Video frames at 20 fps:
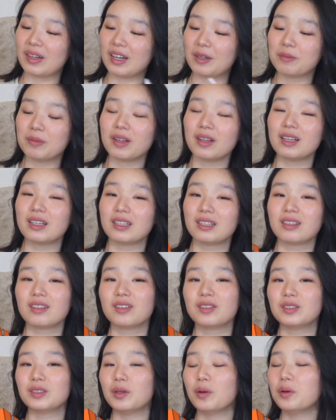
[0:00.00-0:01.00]
I'm
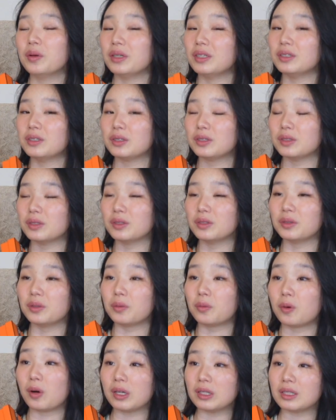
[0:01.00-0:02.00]
like so into
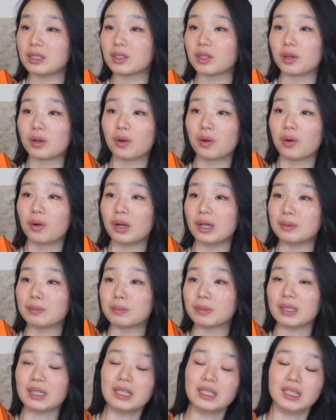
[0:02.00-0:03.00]
white gold and
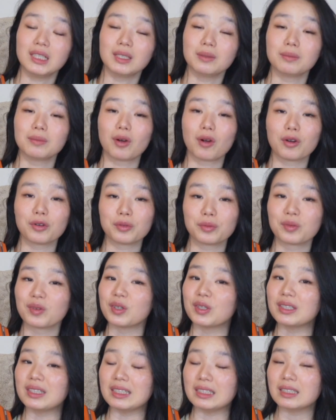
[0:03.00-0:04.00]
palladium
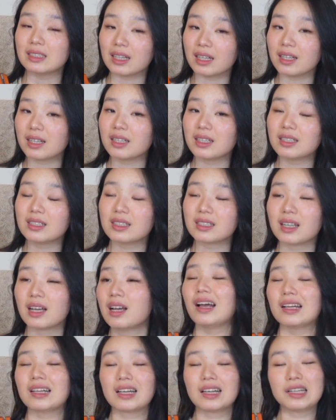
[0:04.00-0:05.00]
hardware these days.
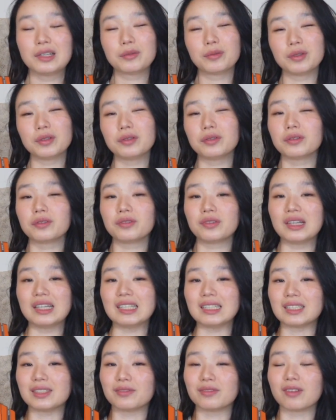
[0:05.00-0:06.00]
I kind of went through a
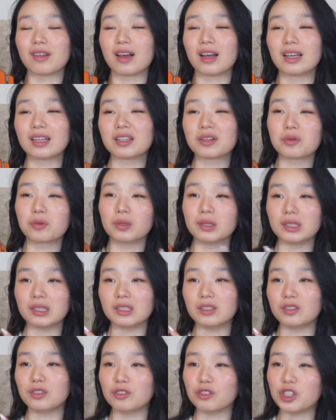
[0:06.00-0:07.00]
phase of like
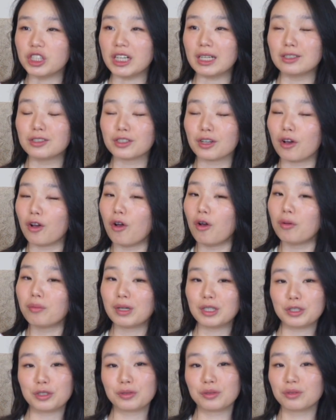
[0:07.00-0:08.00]
wanting to change out all
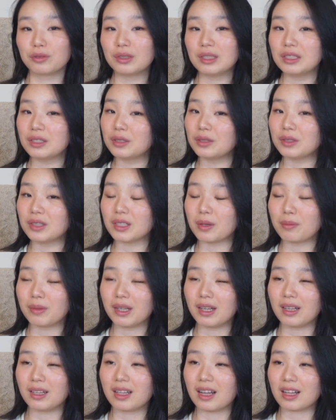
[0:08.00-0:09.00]
my jewelries to
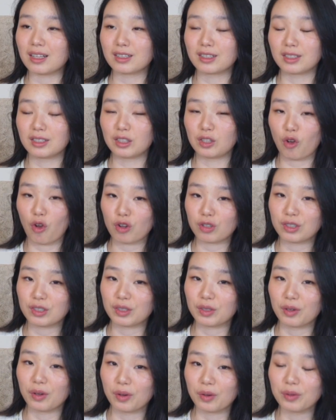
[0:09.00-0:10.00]
something that's not
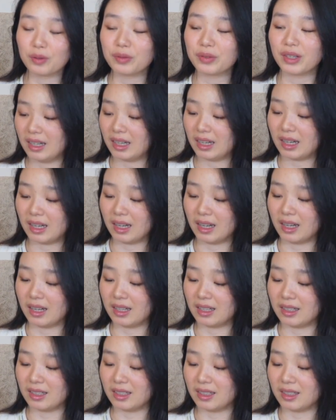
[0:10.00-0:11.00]
gold,
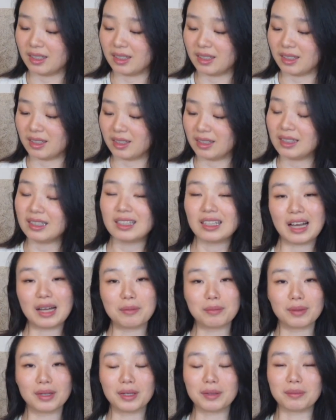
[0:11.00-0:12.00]
and I
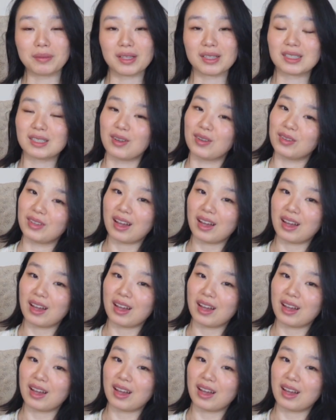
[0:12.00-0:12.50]
blame this on